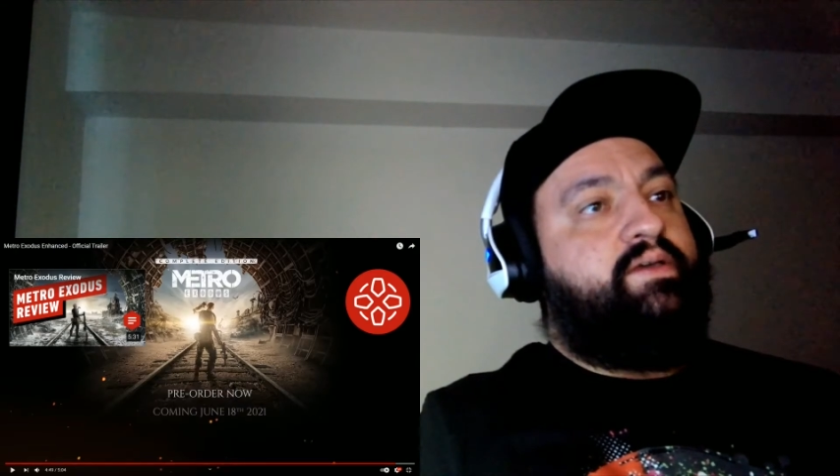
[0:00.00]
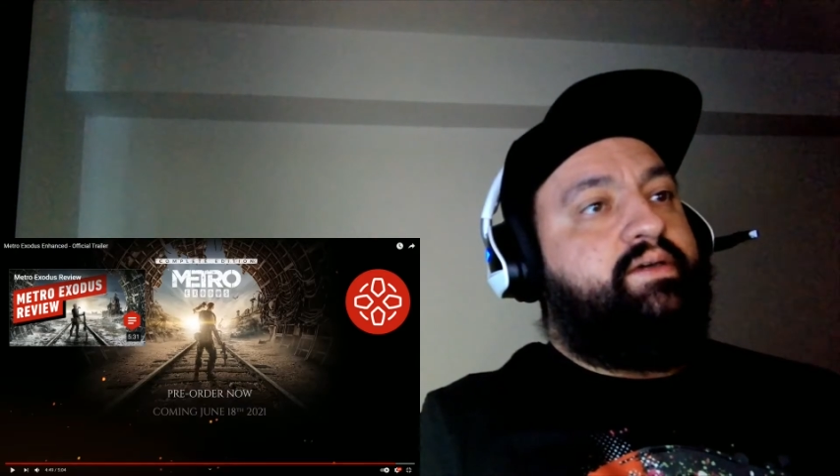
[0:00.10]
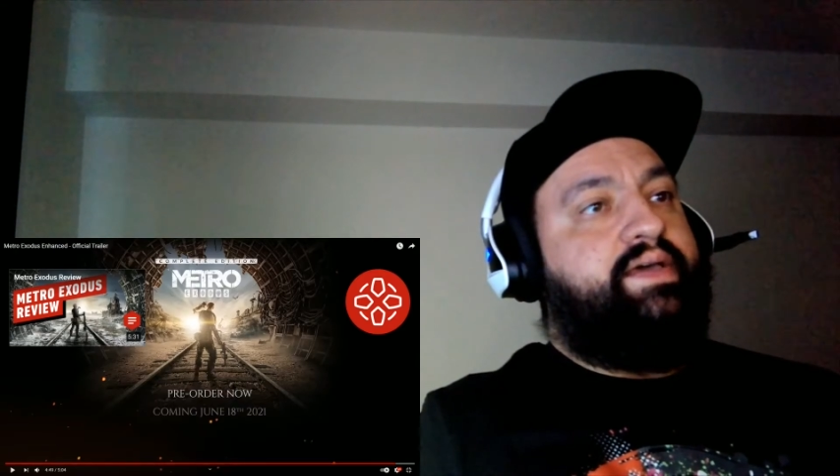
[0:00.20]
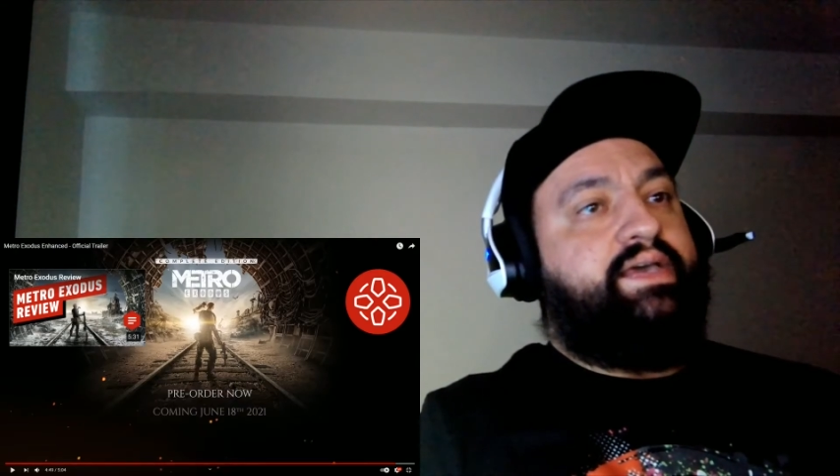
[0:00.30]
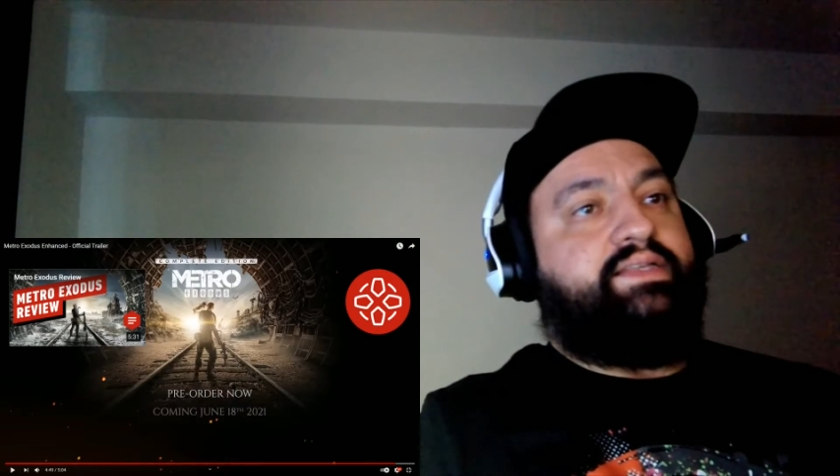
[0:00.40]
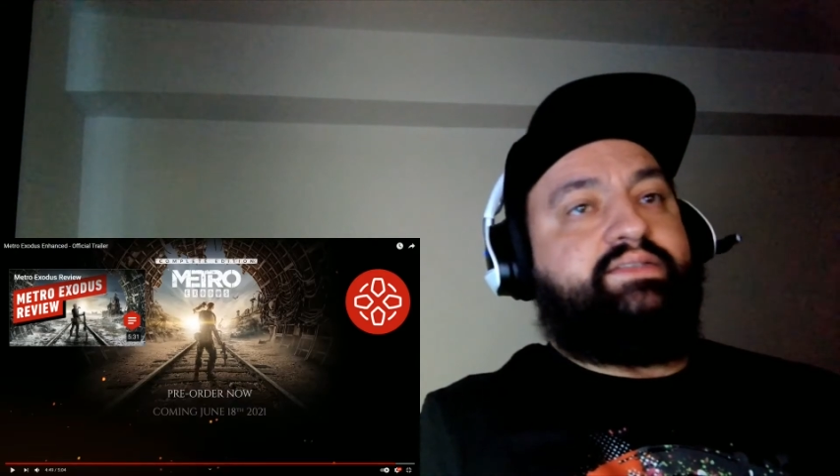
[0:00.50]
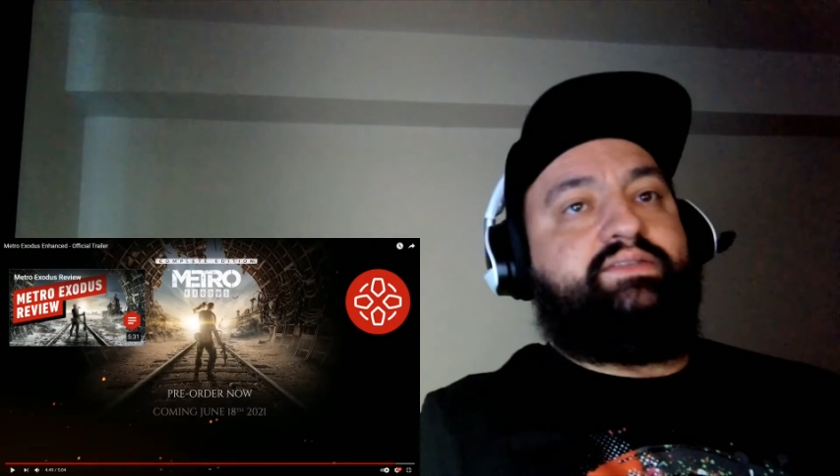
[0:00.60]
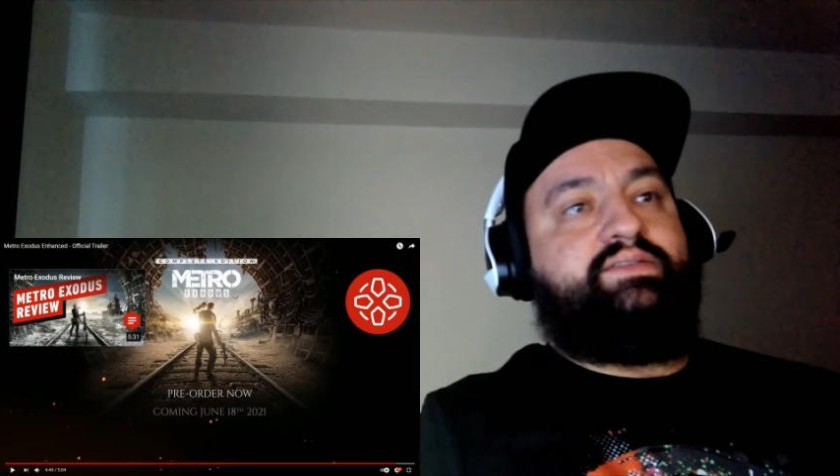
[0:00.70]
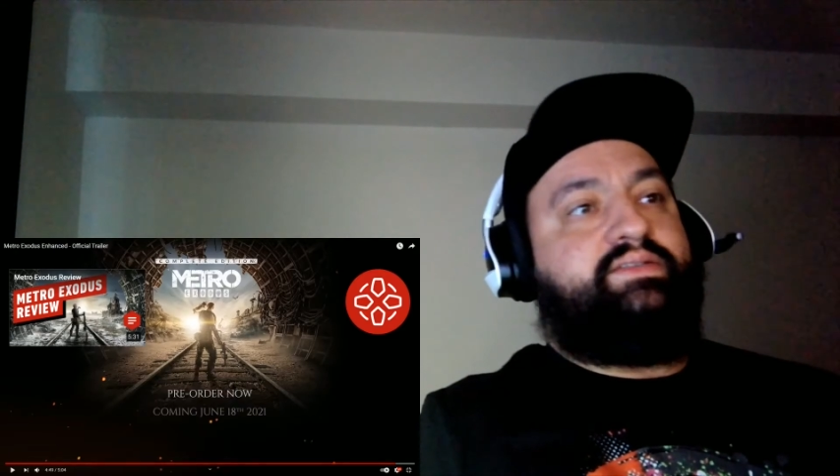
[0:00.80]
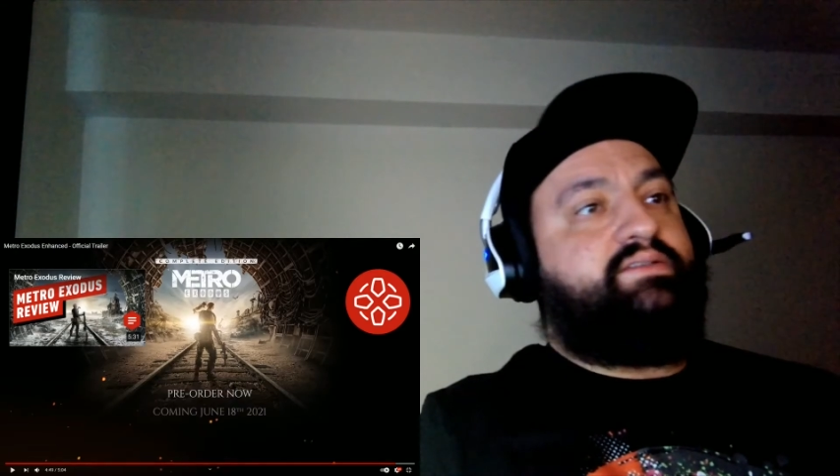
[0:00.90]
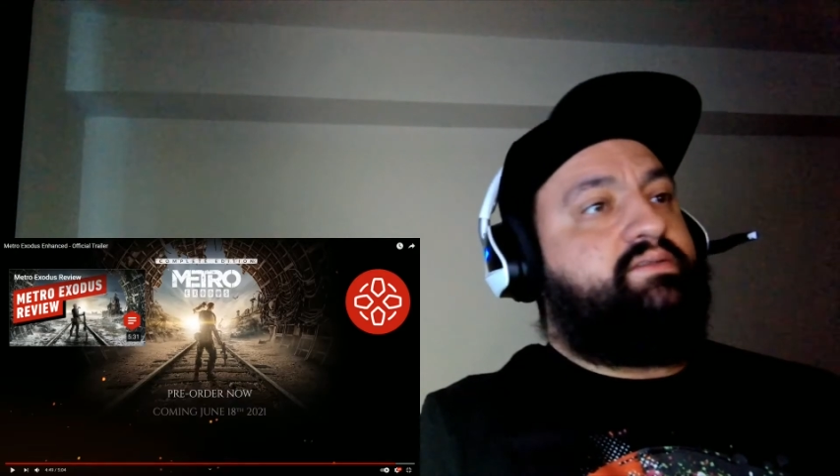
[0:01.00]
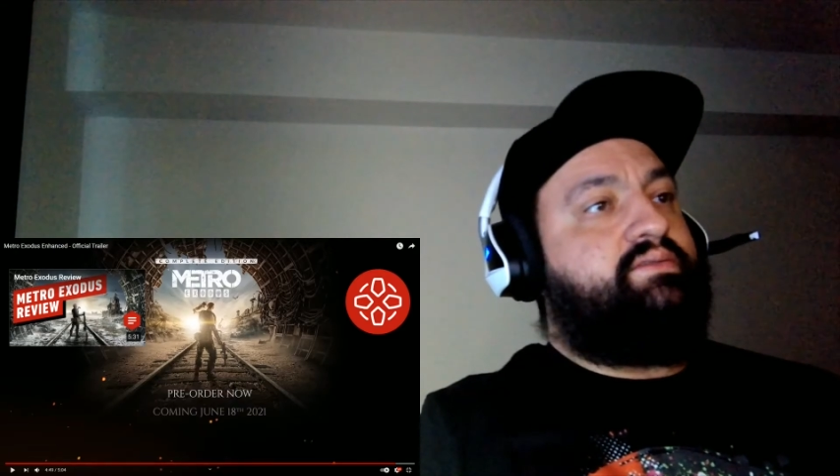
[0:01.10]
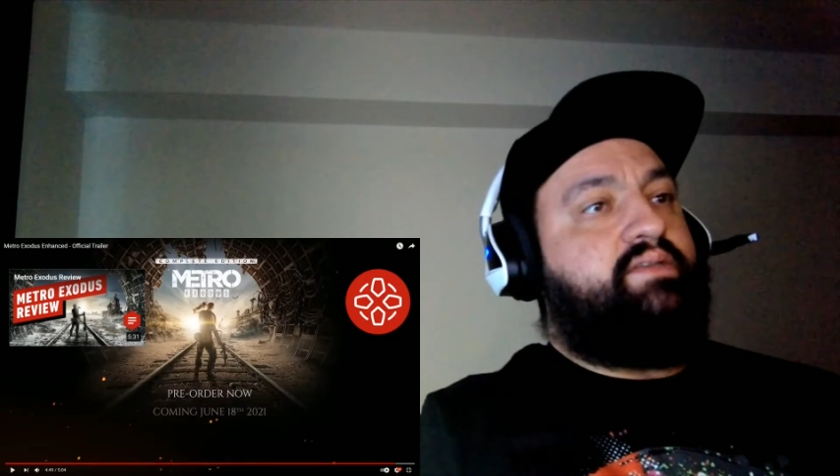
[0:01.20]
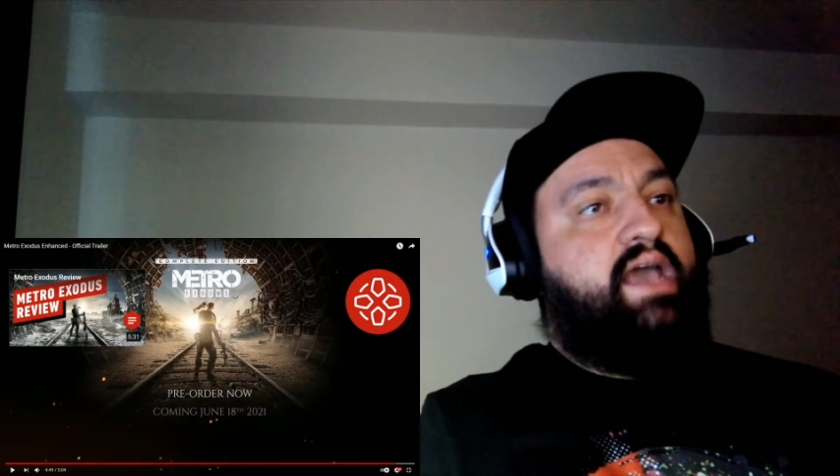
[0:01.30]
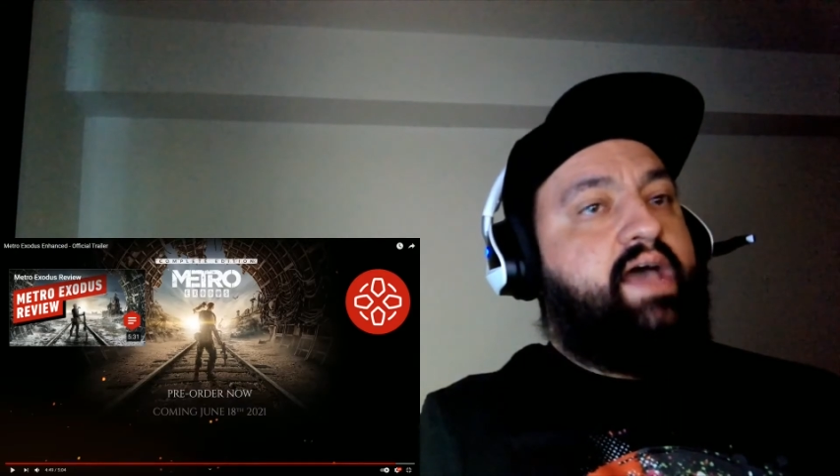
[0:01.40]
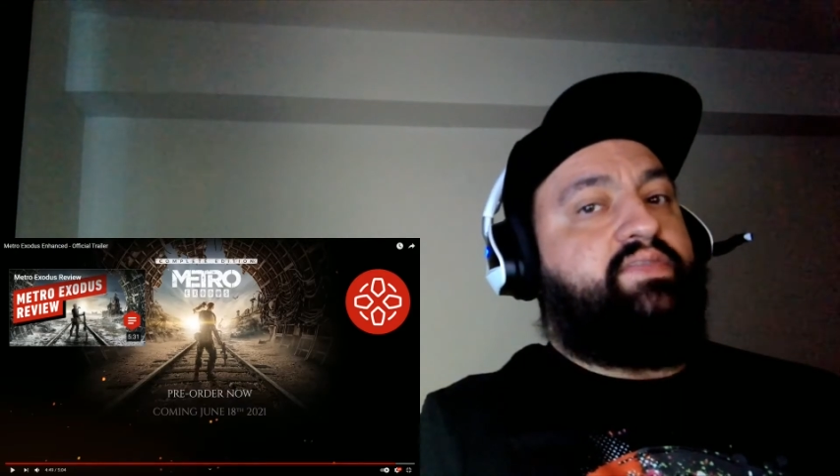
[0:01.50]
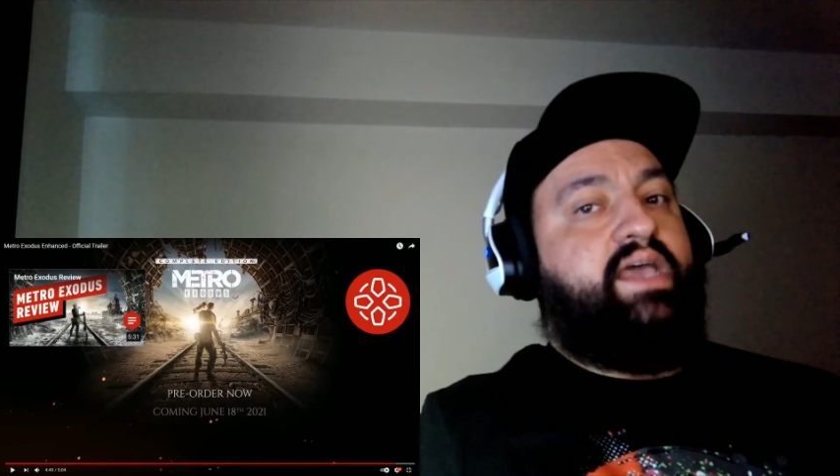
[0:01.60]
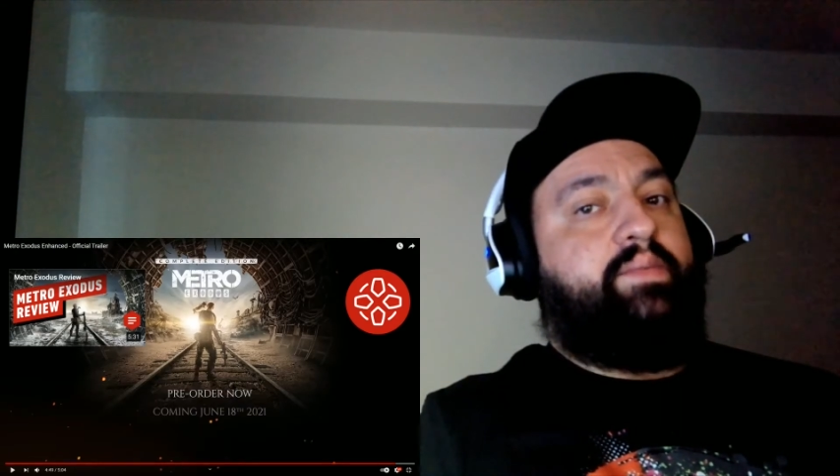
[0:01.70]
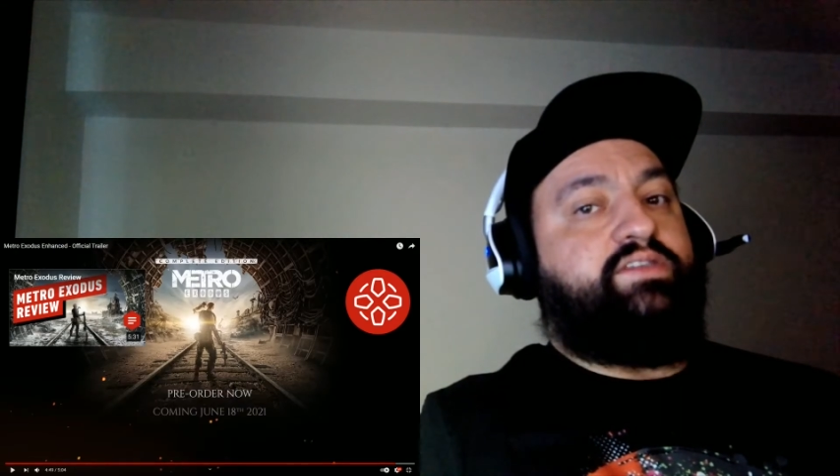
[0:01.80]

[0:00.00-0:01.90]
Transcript: It's goddamn,